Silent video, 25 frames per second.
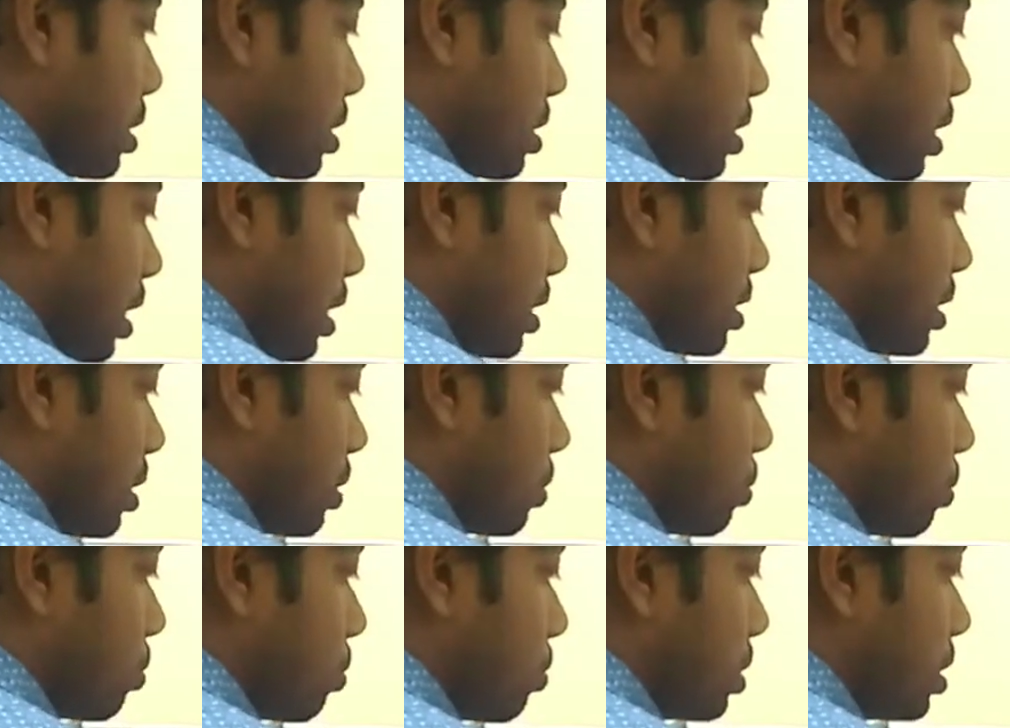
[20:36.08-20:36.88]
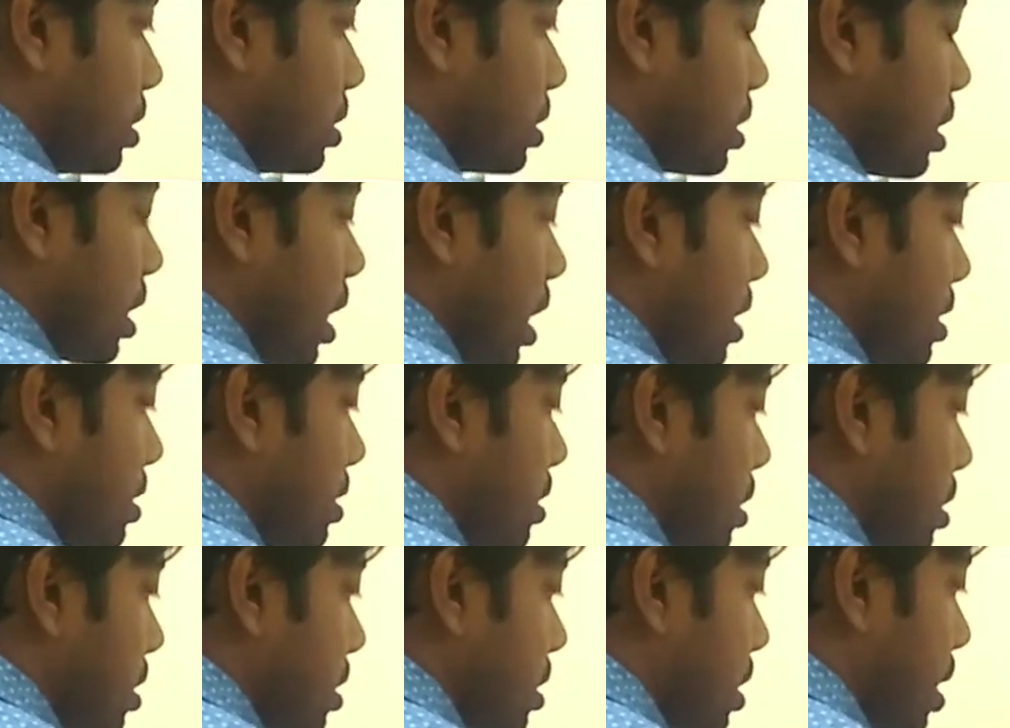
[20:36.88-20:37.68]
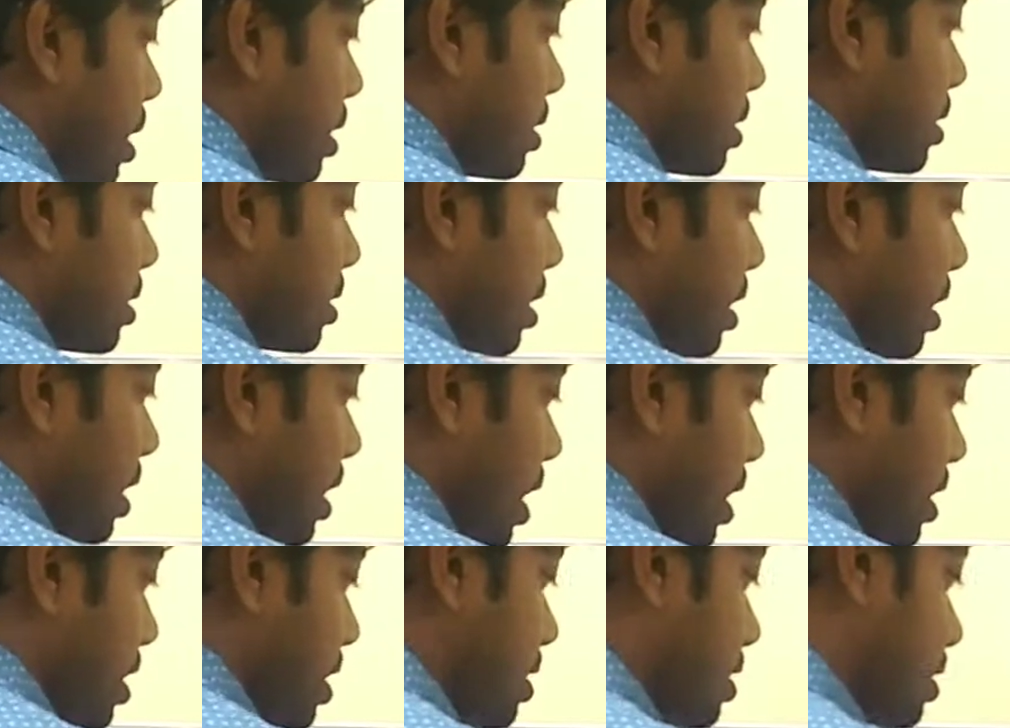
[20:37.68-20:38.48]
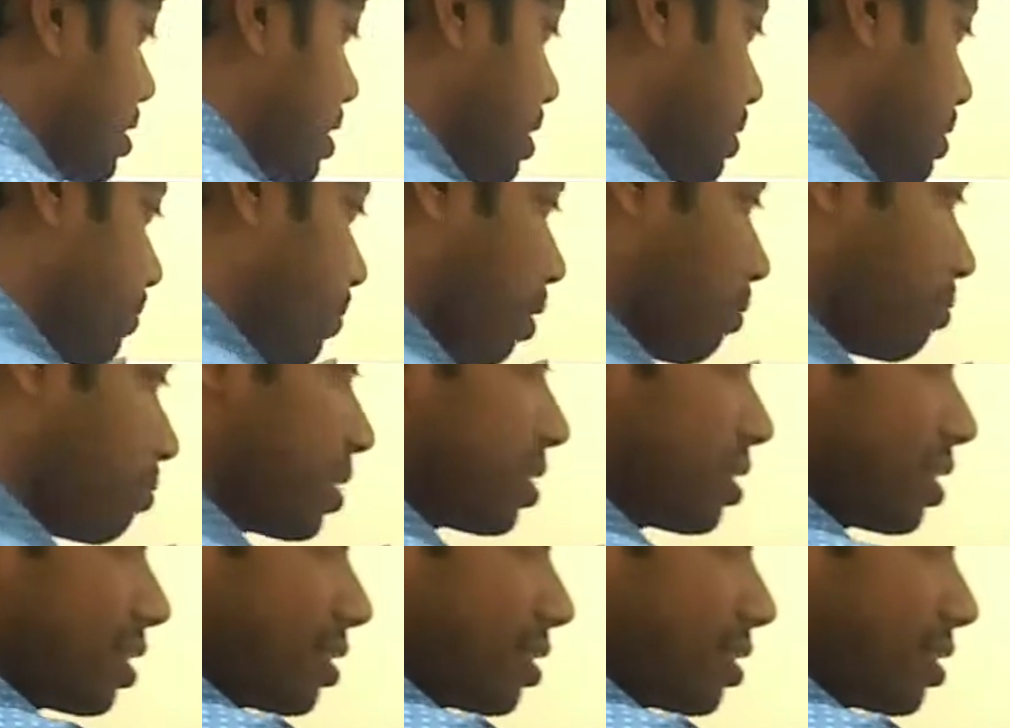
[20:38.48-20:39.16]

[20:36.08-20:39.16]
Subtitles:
is the section through which air is entry and this is the air exit from the